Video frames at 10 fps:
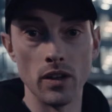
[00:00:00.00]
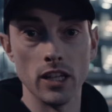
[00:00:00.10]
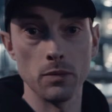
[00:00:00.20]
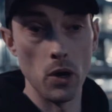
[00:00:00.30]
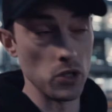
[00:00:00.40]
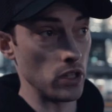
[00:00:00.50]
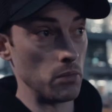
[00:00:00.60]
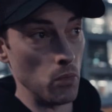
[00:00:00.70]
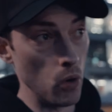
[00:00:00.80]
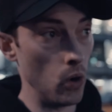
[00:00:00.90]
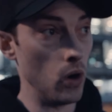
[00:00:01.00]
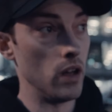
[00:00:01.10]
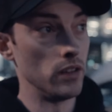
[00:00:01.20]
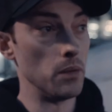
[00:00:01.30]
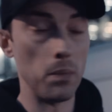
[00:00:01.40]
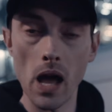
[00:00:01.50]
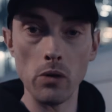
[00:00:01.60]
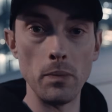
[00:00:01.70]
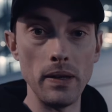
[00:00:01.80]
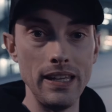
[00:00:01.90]
the exposure, the more the blur
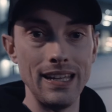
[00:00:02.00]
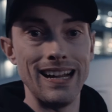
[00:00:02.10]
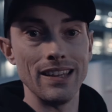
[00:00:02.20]
will be.